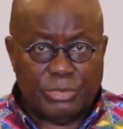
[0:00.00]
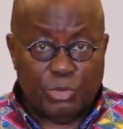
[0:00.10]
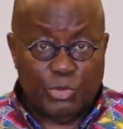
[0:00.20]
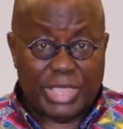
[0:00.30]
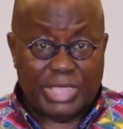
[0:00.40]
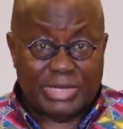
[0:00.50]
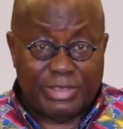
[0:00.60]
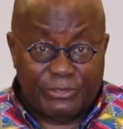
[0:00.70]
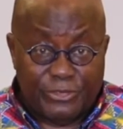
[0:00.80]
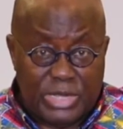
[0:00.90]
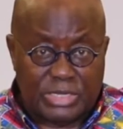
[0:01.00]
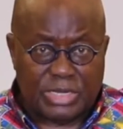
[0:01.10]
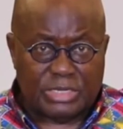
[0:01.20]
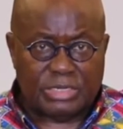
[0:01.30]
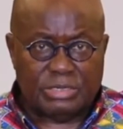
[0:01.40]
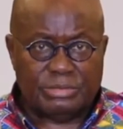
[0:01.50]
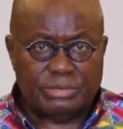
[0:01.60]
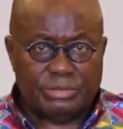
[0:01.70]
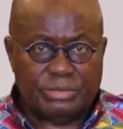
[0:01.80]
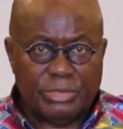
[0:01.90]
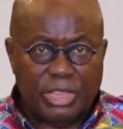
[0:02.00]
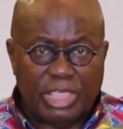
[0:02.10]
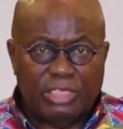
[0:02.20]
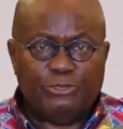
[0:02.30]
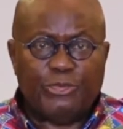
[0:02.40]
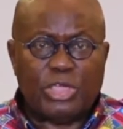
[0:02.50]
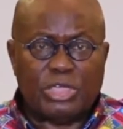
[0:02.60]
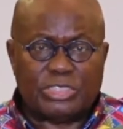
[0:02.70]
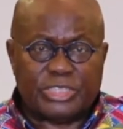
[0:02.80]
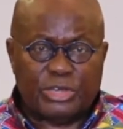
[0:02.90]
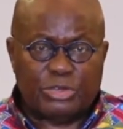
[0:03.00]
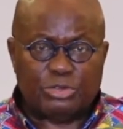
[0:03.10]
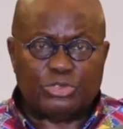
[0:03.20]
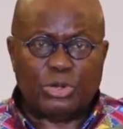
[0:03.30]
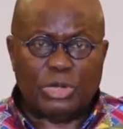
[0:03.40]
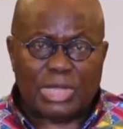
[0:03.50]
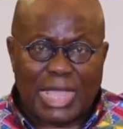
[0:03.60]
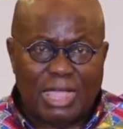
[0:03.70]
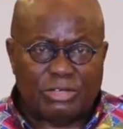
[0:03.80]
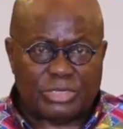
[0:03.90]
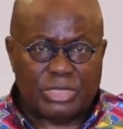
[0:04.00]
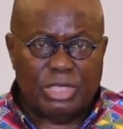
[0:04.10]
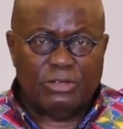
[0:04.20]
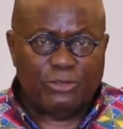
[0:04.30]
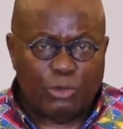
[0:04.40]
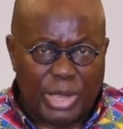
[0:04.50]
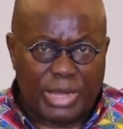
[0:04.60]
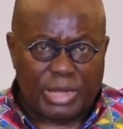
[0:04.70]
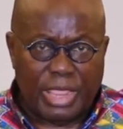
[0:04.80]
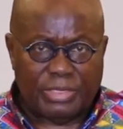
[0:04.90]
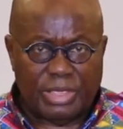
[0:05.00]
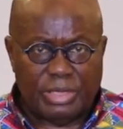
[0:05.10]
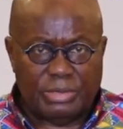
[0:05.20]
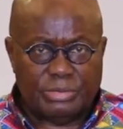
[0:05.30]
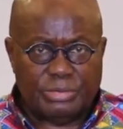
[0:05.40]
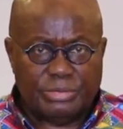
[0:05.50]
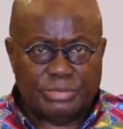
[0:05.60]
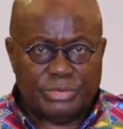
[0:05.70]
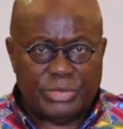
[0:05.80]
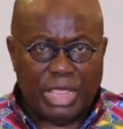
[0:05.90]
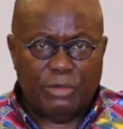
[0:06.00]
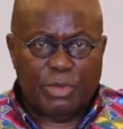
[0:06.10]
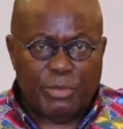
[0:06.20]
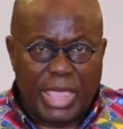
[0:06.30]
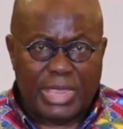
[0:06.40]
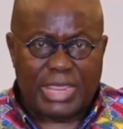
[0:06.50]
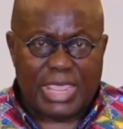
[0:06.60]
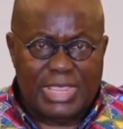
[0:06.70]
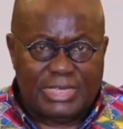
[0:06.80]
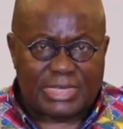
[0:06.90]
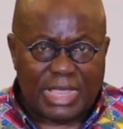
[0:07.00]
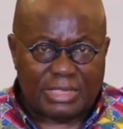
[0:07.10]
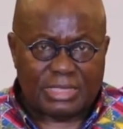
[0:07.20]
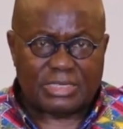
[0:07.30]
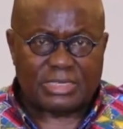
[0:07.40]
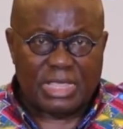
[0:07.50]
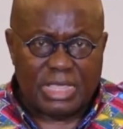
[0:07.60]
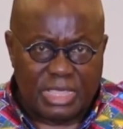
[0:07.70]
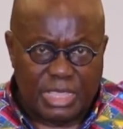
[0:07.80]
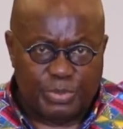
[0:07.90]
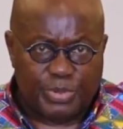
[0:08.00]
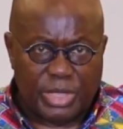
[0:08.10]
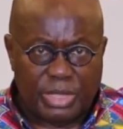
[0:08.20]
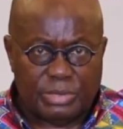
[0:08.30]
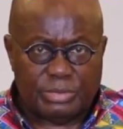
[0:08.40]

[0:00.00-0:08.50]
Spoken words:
We can defeat it if we continue to look out for one another and remain each other's keeper.